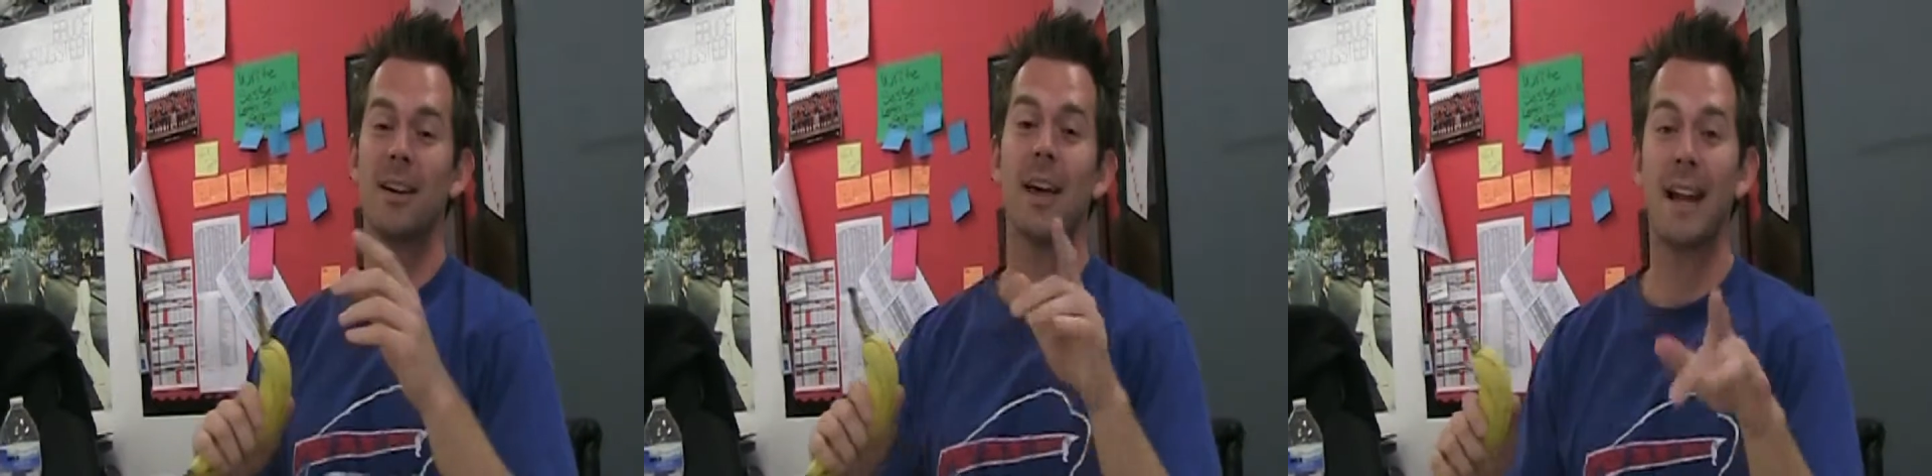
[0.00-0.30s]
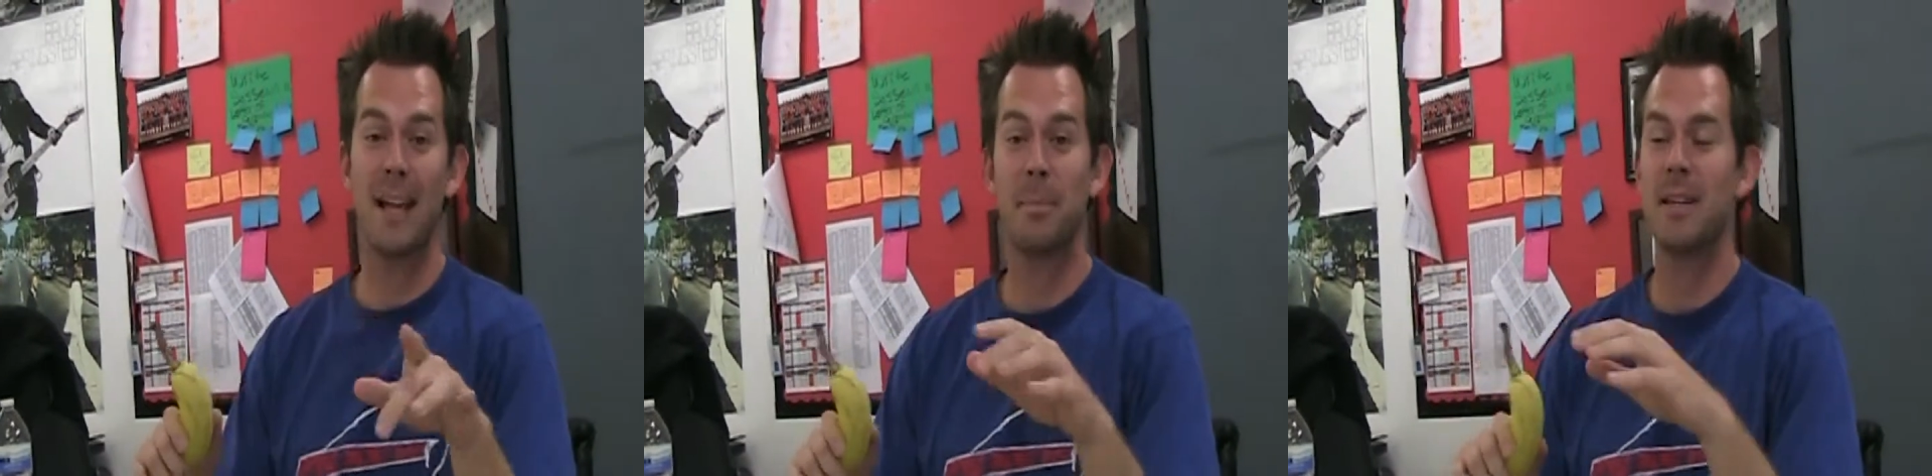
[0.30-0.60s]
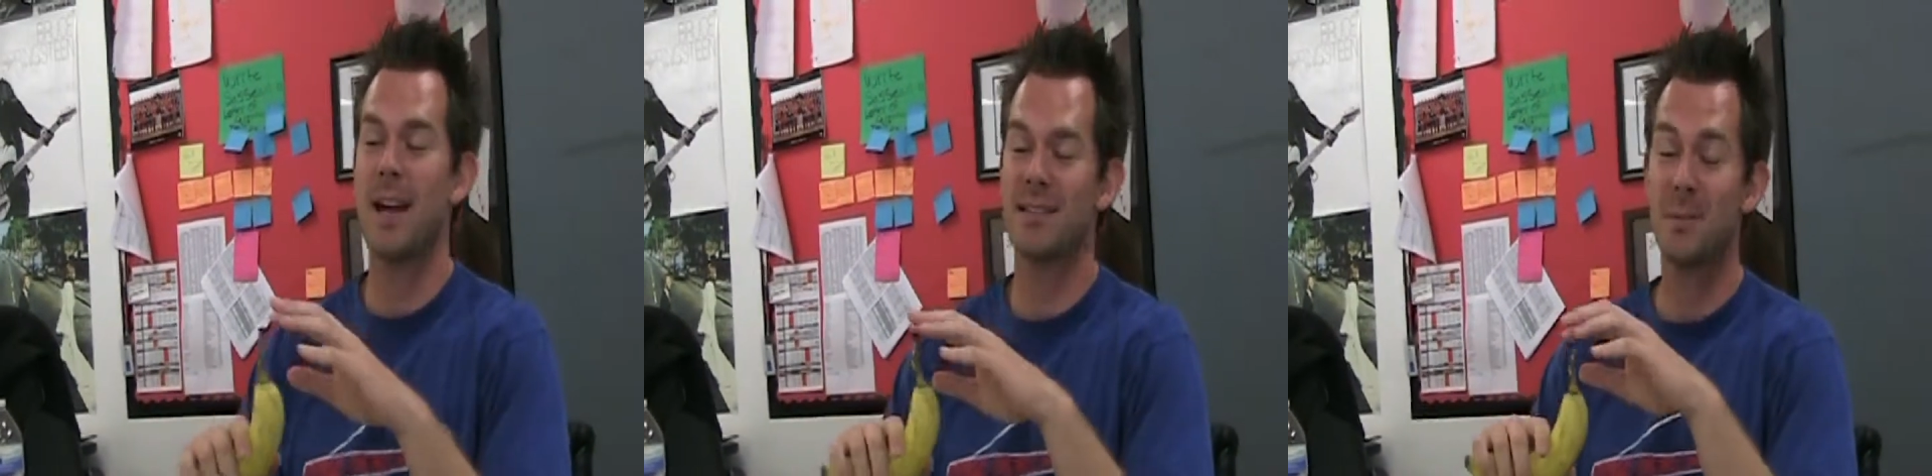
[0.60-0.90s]
gotta get
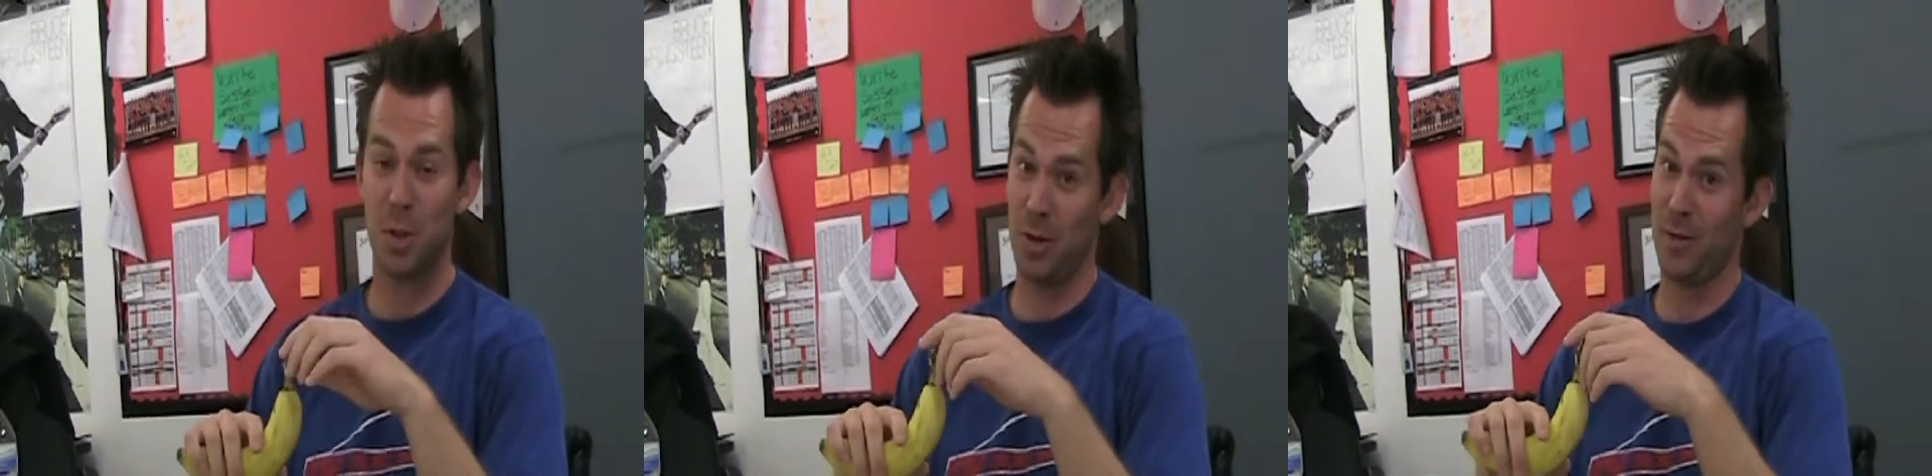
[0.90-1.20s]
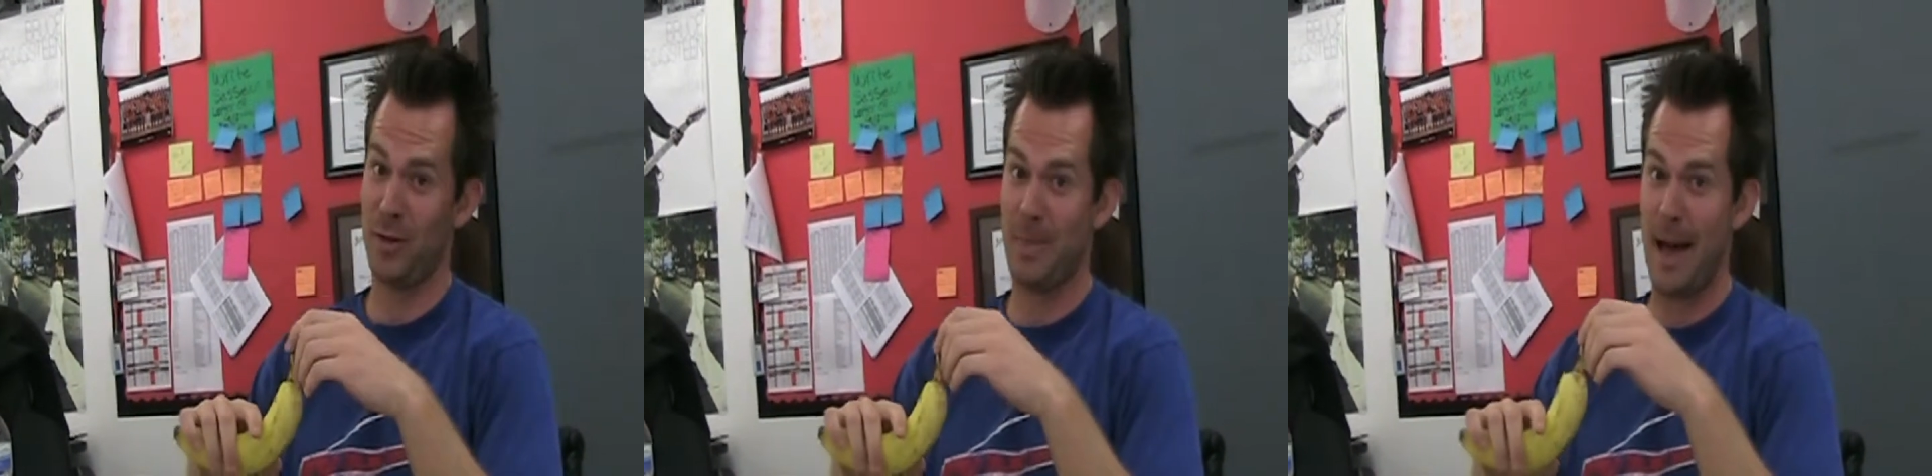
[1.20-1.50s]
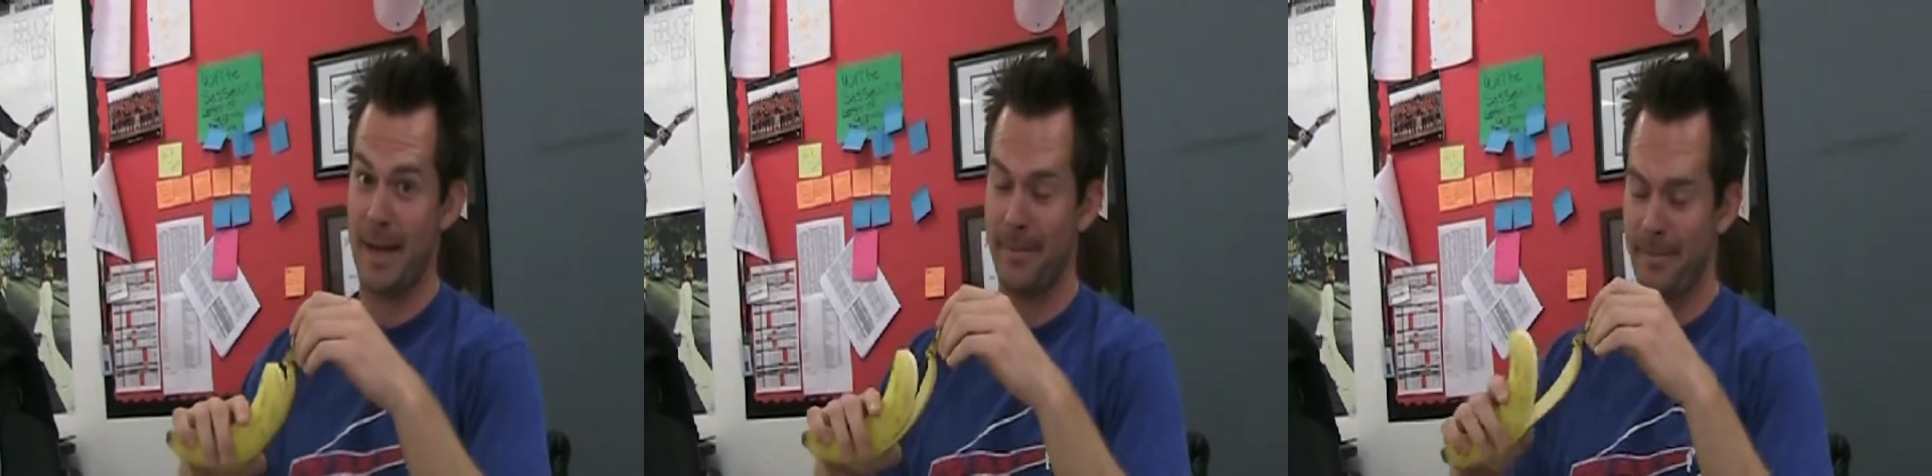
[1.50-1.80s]
potassium, it's good for the
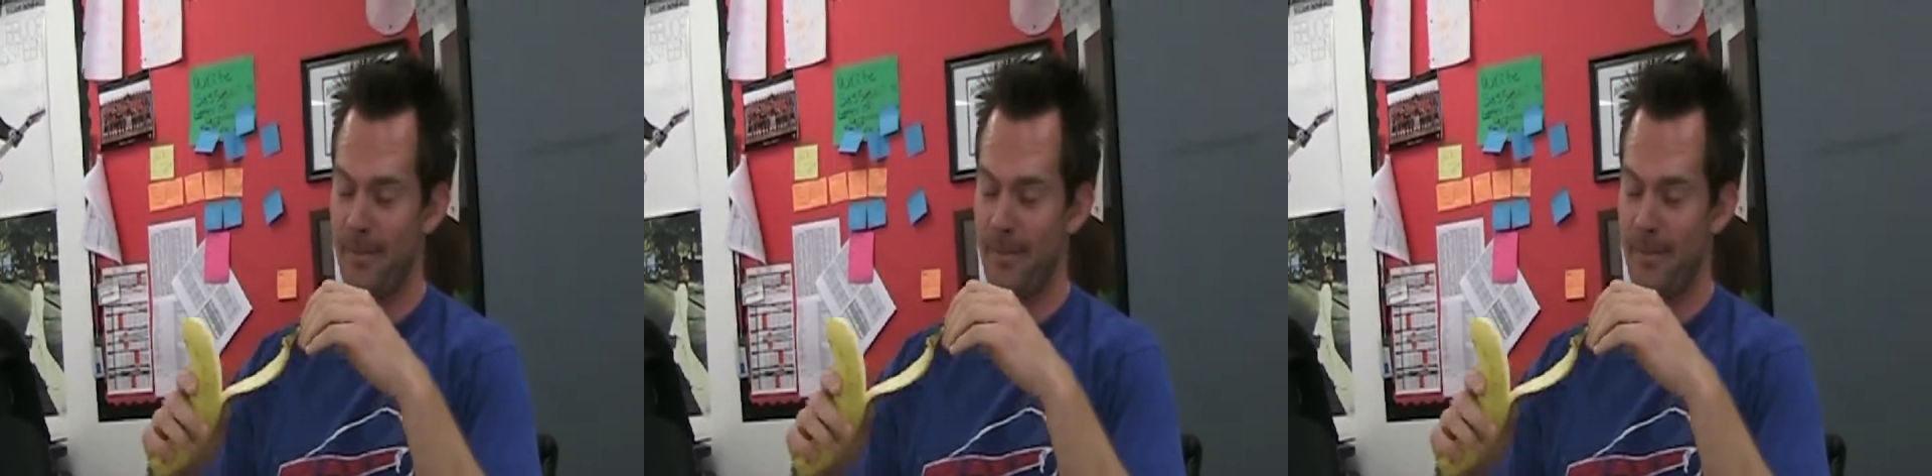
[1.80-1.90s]
body.